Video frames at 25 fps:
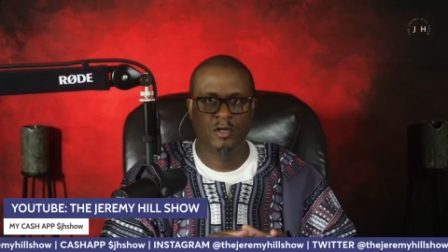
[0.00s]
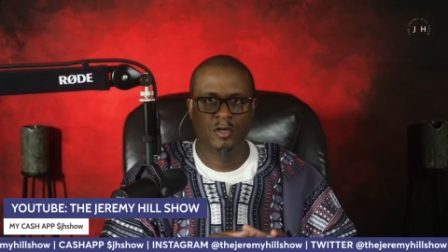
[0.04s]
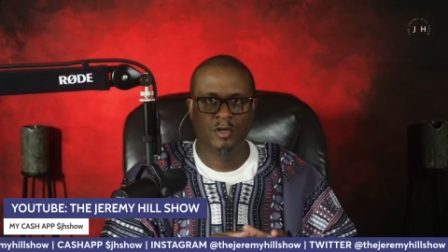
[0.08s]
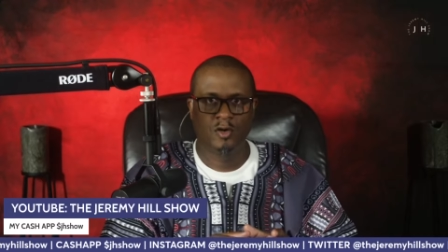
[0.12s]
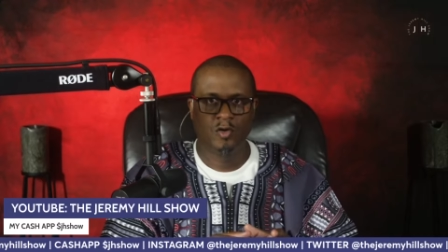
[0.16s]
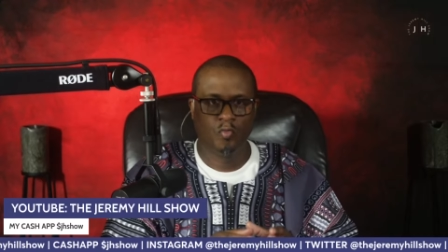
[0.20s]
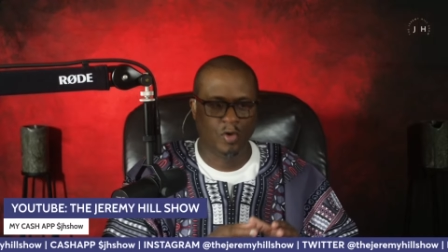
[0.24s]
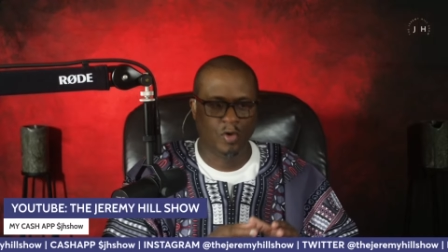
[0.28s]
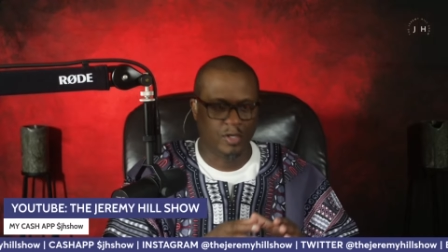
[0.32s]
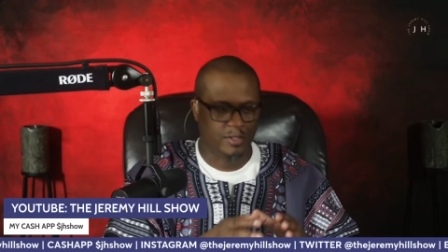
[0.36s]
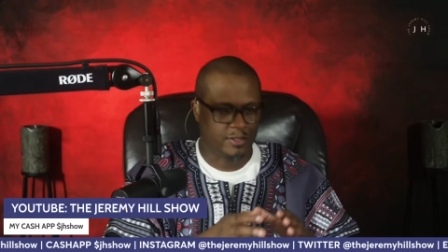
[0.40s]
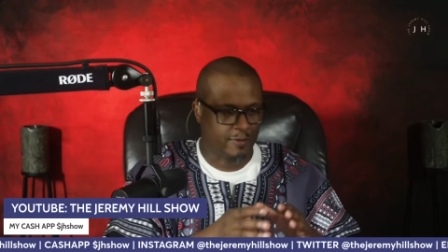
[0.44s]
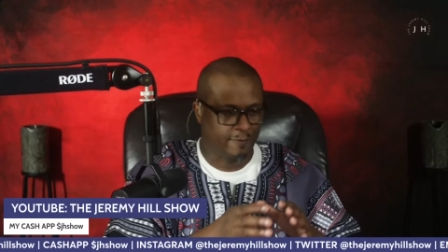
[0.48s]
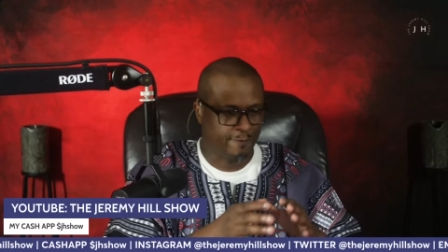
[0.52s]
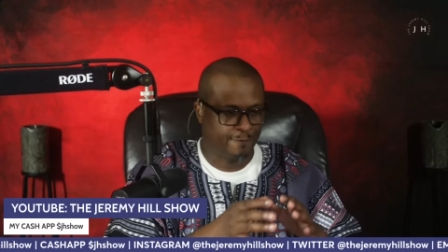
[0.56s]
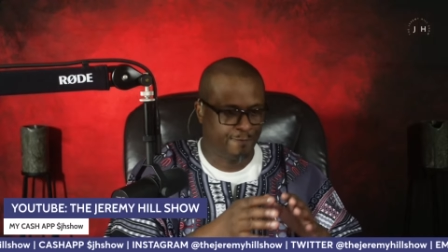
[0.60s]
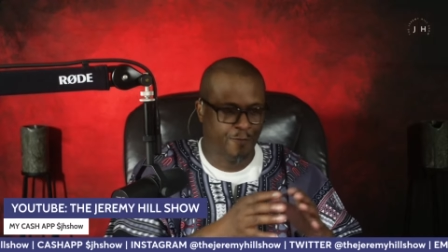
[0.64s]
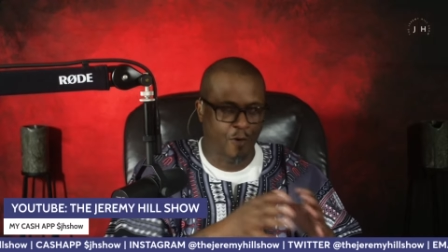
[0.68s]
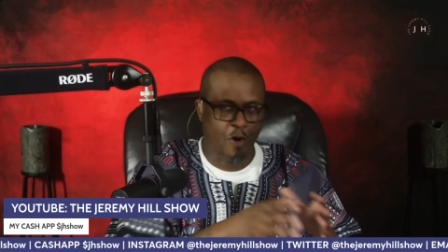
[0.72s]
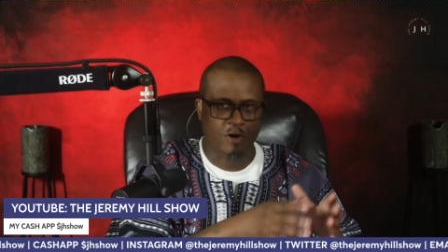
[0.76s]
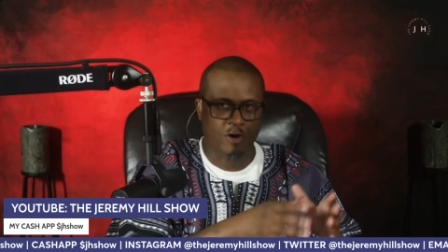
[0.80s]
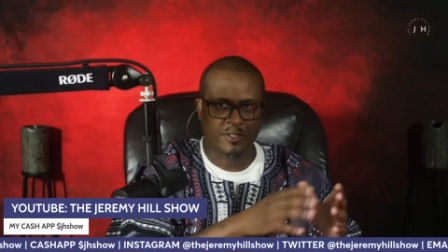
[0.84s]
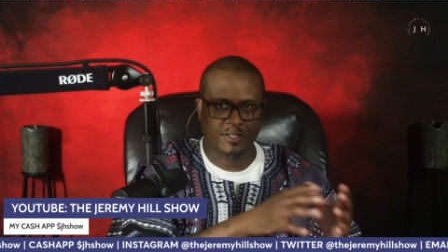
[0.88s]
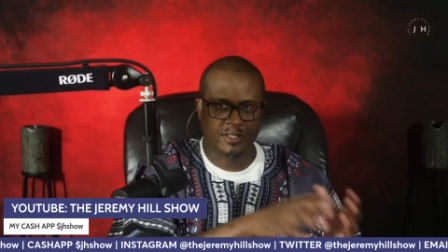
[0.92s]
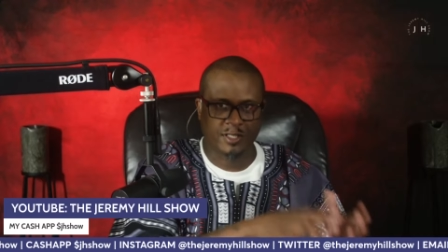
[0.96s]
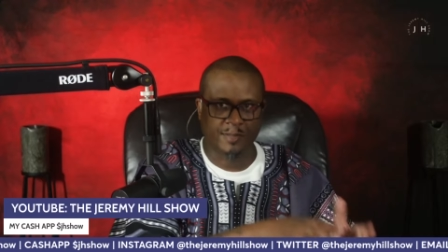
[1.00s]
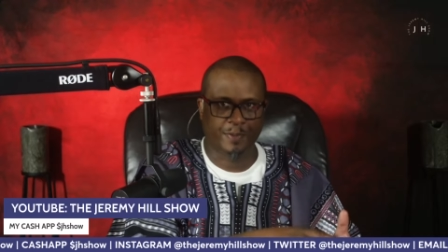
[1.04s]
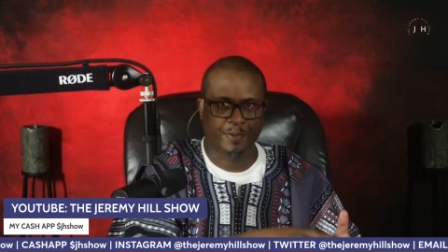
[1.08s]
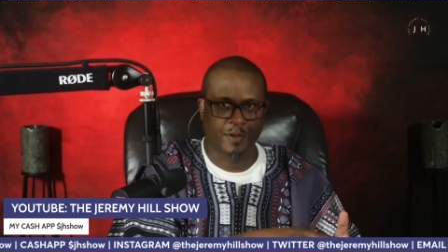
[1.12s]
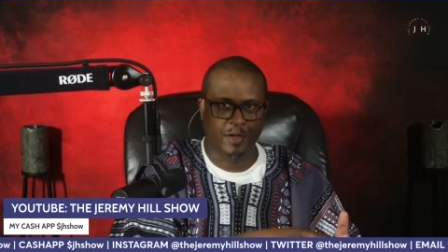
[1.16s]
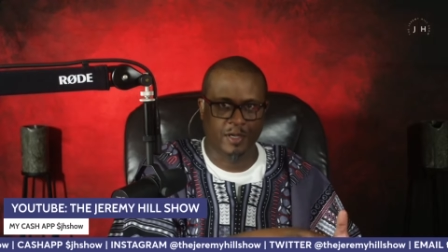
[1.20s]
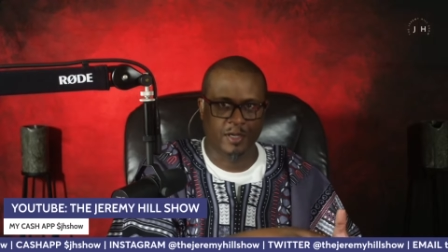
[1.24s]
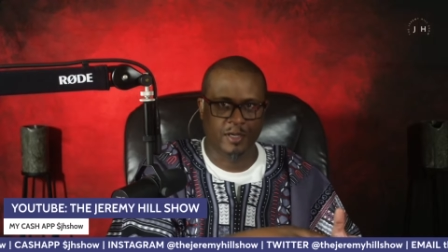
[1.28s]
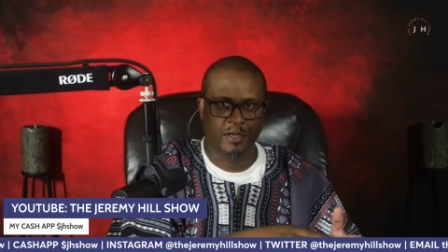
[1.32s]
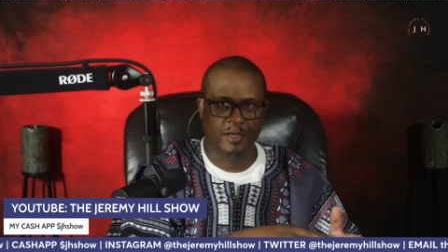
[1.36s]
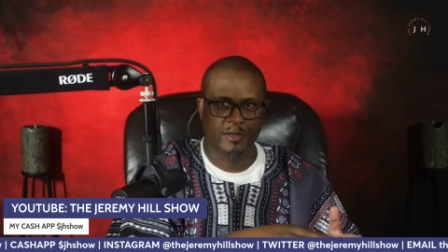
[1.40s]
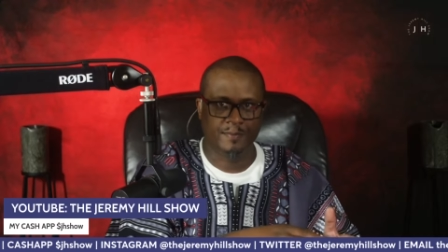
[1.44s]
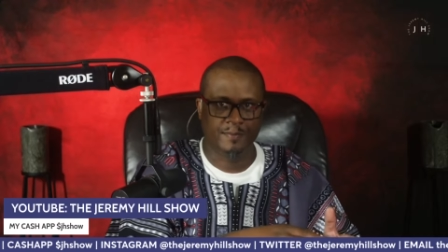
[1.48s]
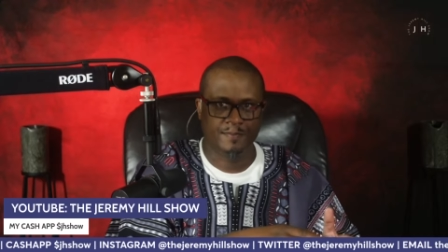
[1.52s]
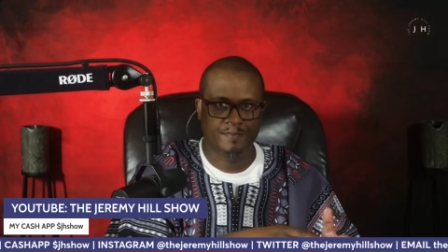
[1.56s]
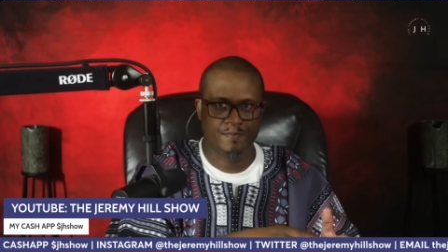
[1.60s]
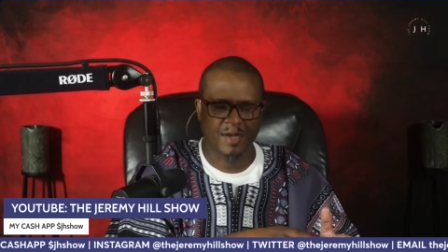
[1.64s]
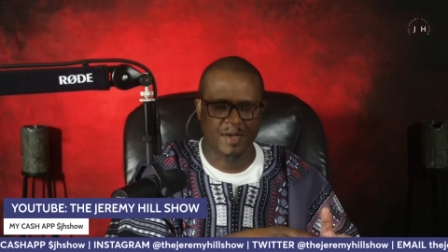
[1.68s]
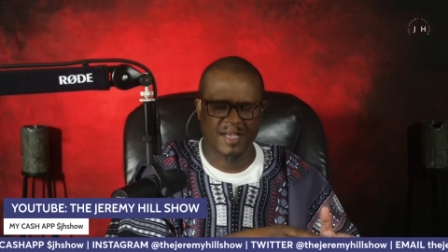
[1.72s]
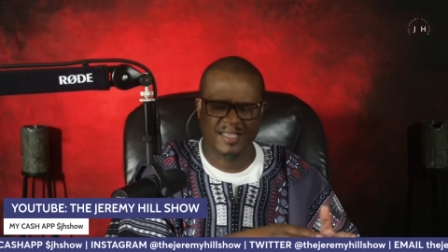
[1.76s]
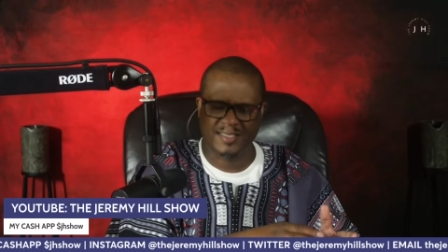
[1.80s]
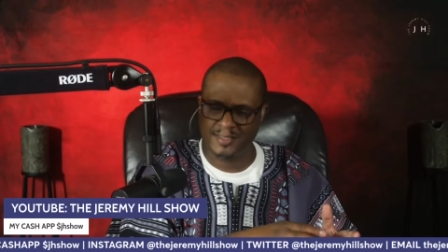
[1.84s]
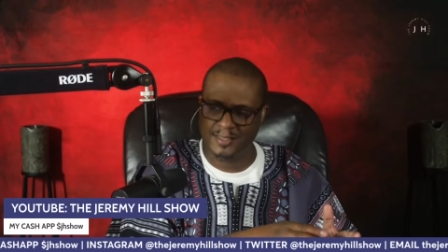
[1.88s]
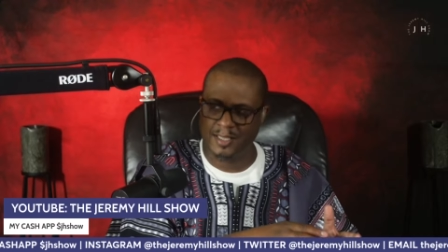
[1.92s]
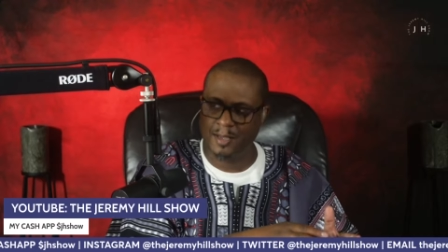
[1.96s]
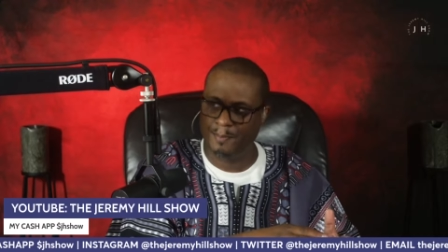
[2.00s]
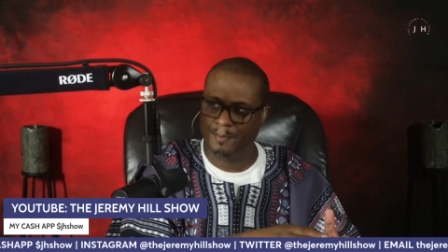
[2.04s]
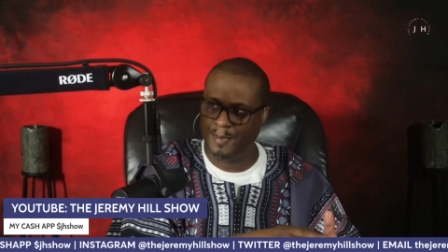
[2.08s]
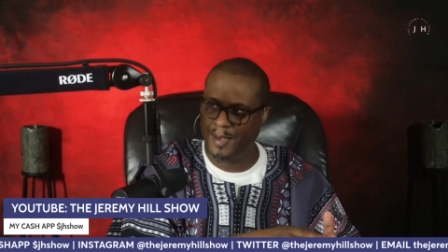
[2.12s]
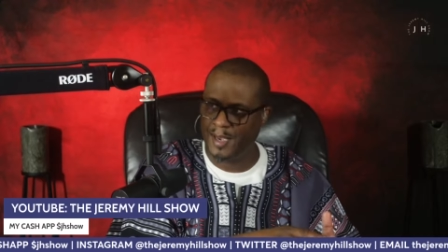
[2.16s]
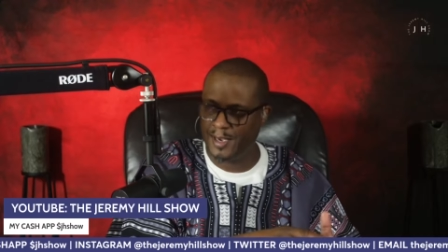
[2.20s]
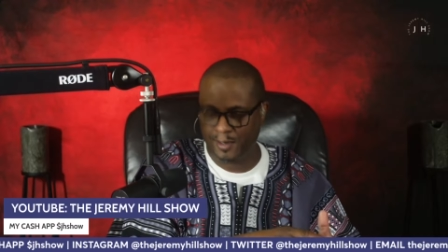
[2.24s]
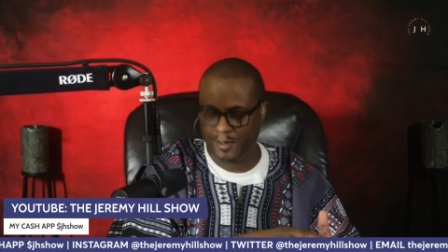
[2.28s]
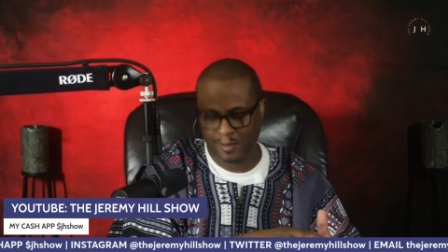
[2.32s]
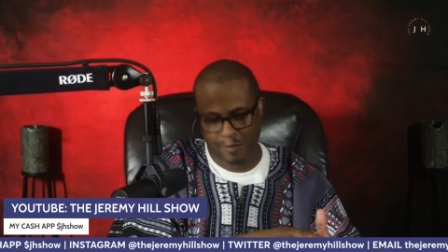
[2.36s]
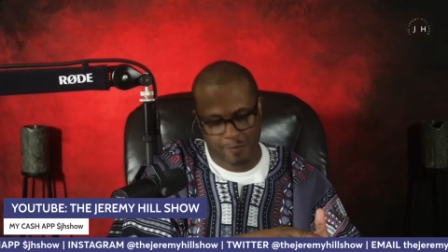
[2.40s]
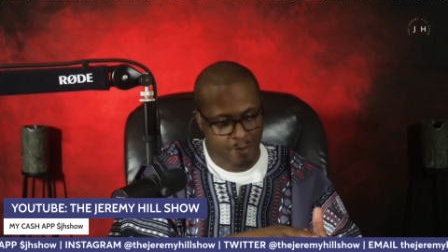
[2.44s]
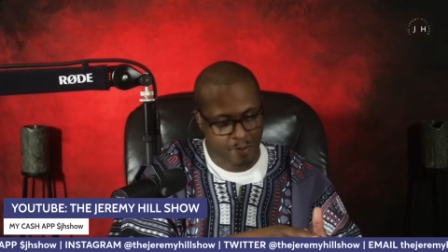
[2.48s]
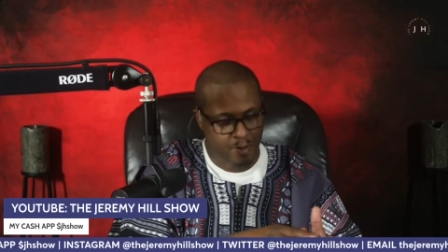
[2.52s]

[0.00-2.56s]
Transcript: was forced upon by somebody